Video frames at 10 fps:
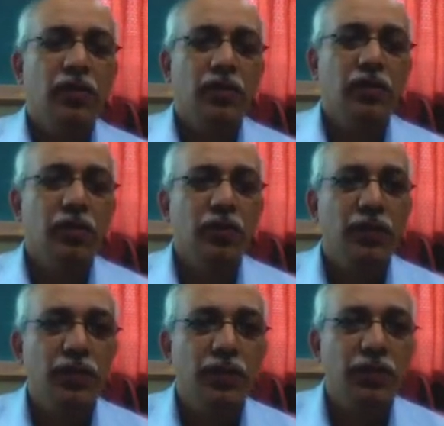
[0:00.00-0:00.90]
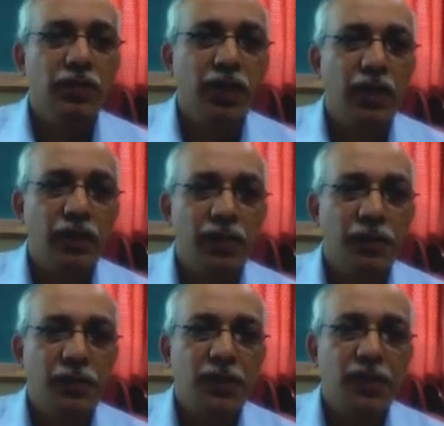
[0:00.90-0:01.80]
You will visit the various
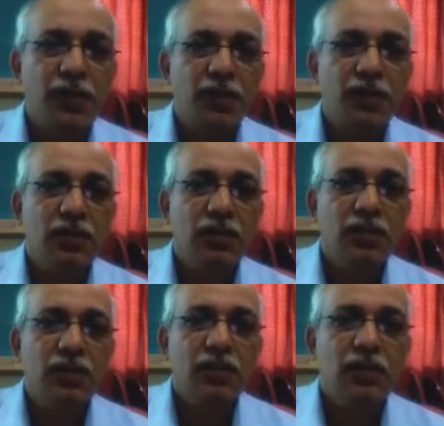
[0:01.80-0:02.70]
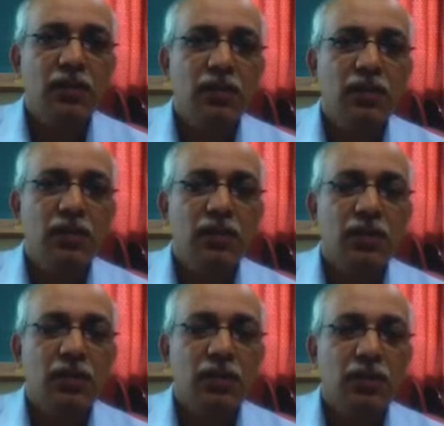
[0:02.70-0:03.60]
websites
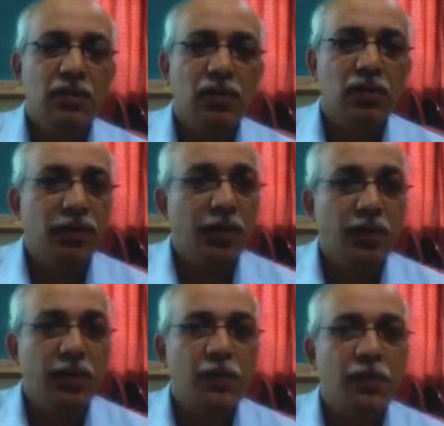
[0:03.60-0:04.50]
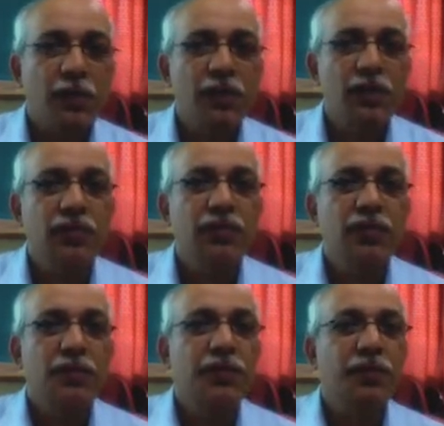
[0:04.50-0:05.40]
of various companies
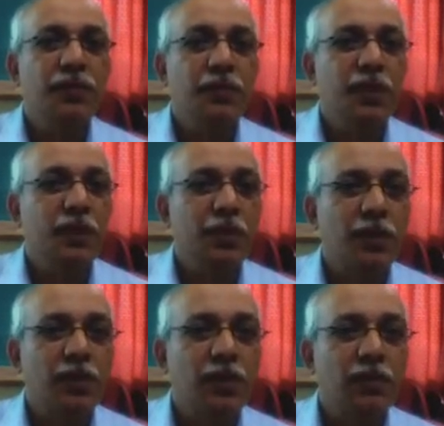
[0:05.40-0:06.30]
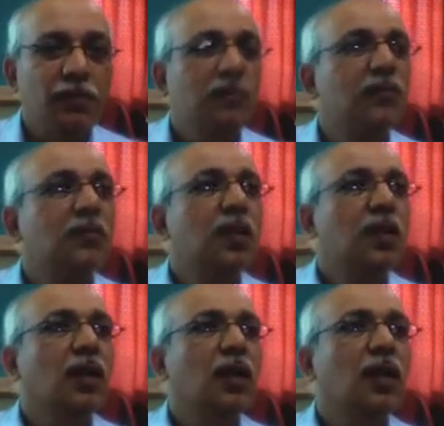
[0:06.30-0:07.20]
which produce embedded products,
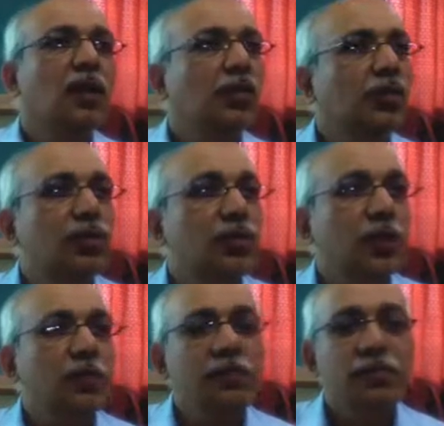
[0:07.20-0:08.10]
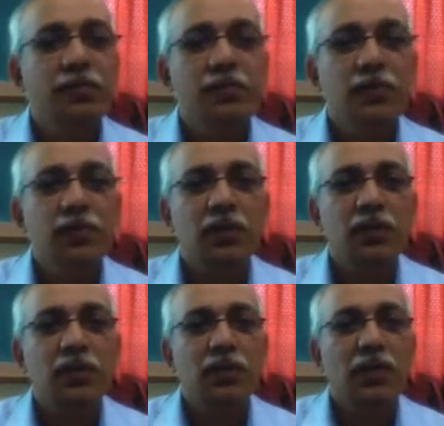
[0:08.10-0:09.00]
go through them
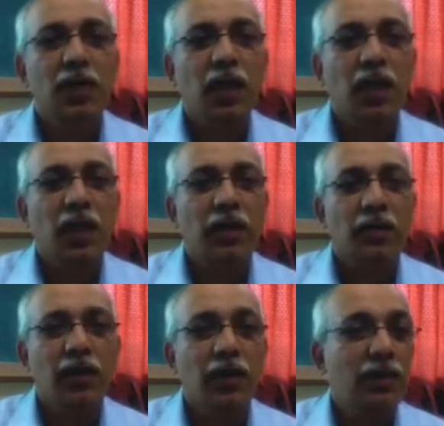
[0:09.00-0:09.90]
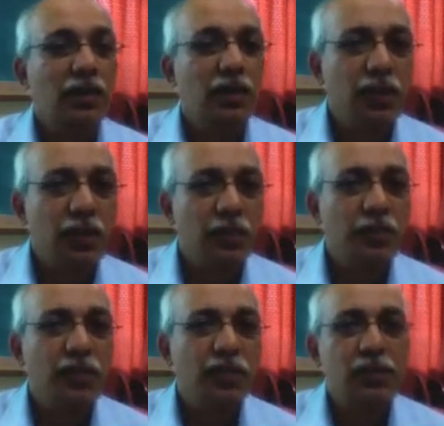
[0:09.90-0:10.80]
and understand the
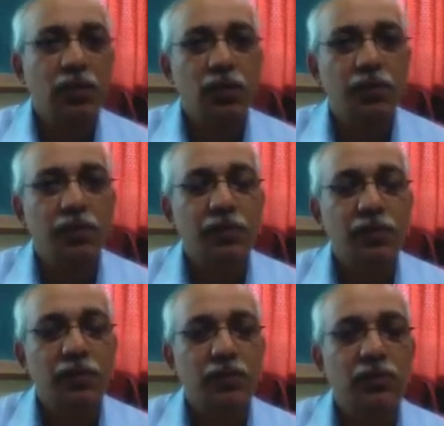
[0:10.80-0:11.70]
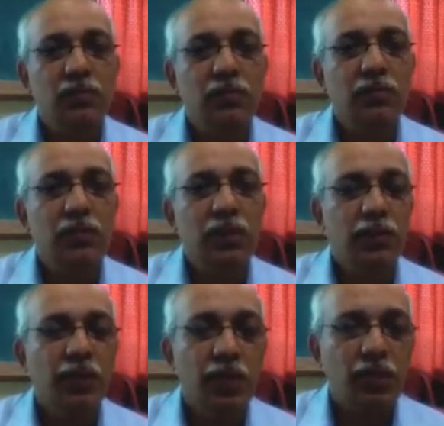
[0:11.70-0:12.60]
inputs, outputs,
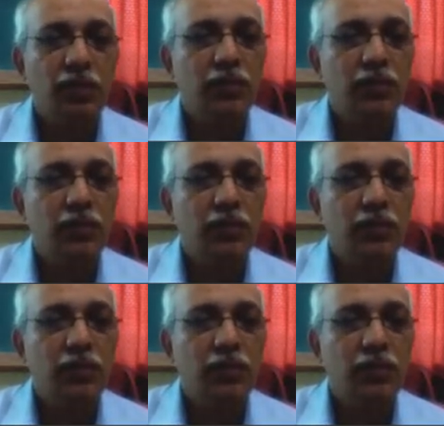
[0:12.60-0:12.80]
various